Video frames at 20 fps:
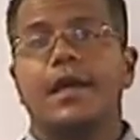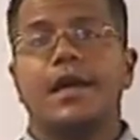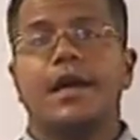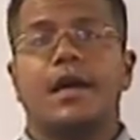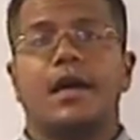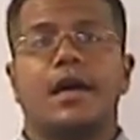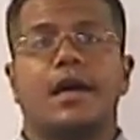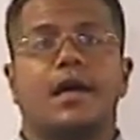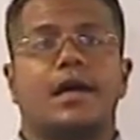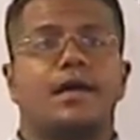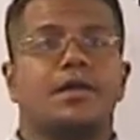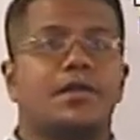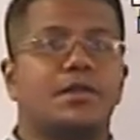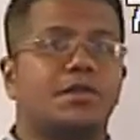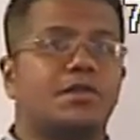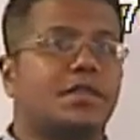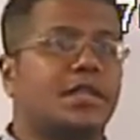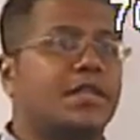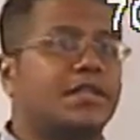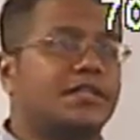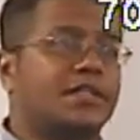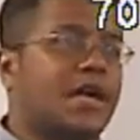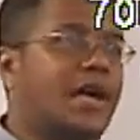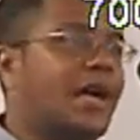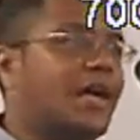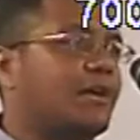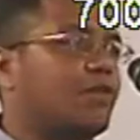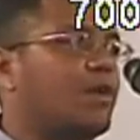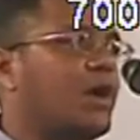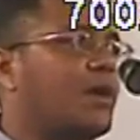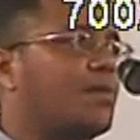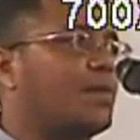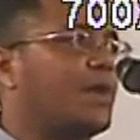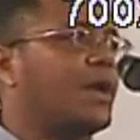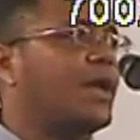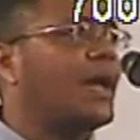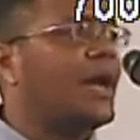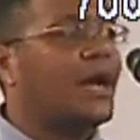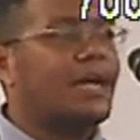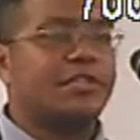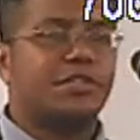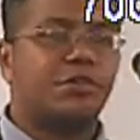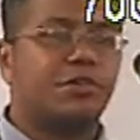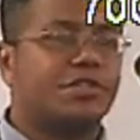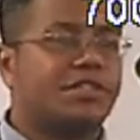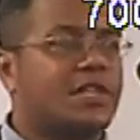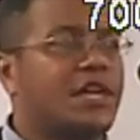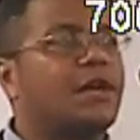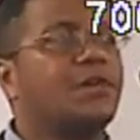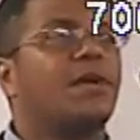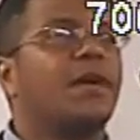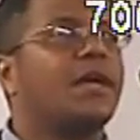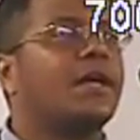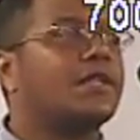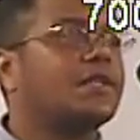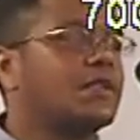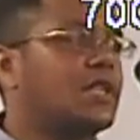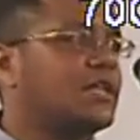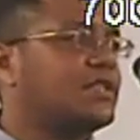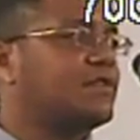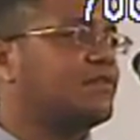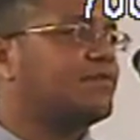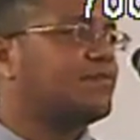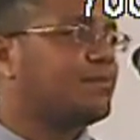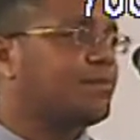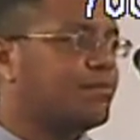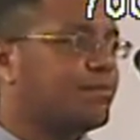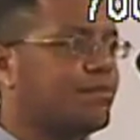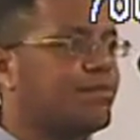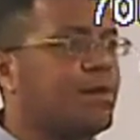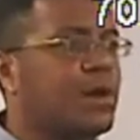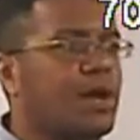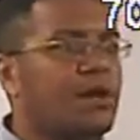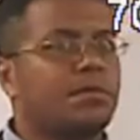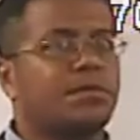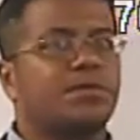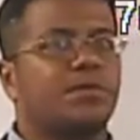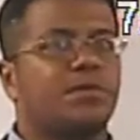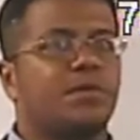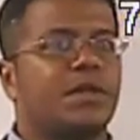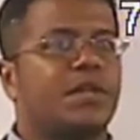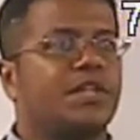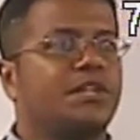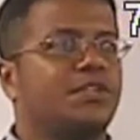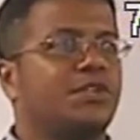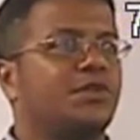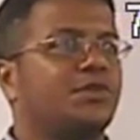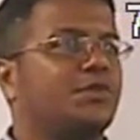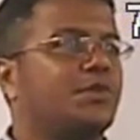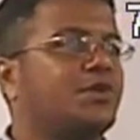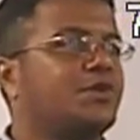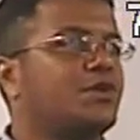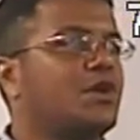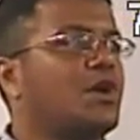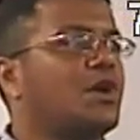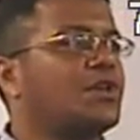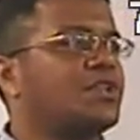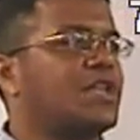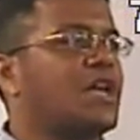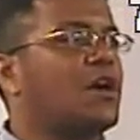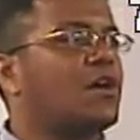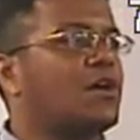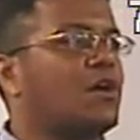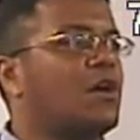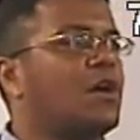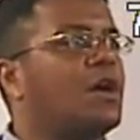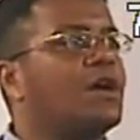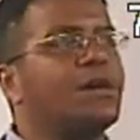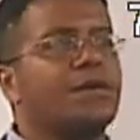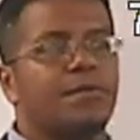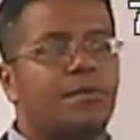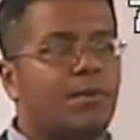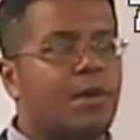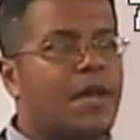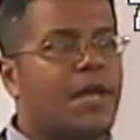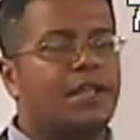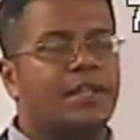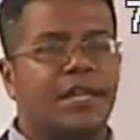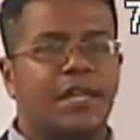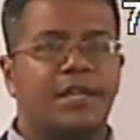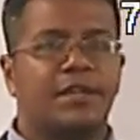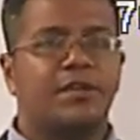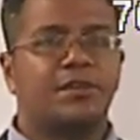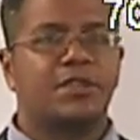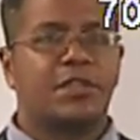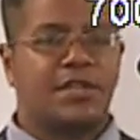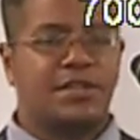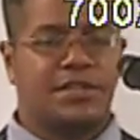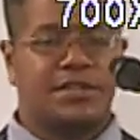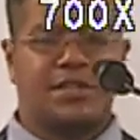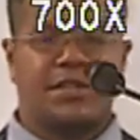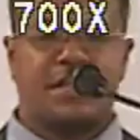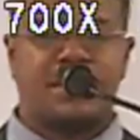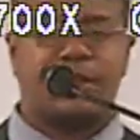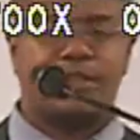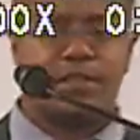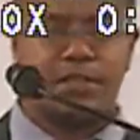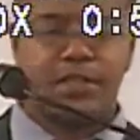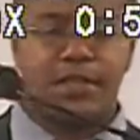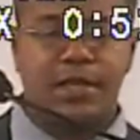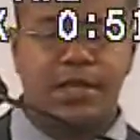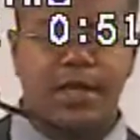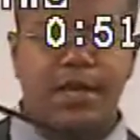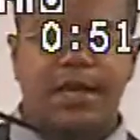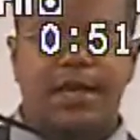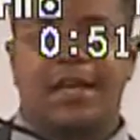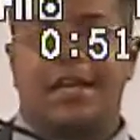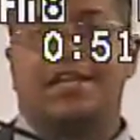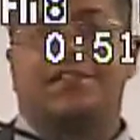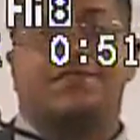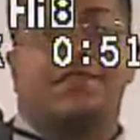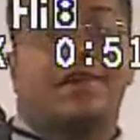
uh, usually it's high crime rate, high suicide rate, lots of problems and issues with drugs, alcohol, morality, and those kinds of things. And it's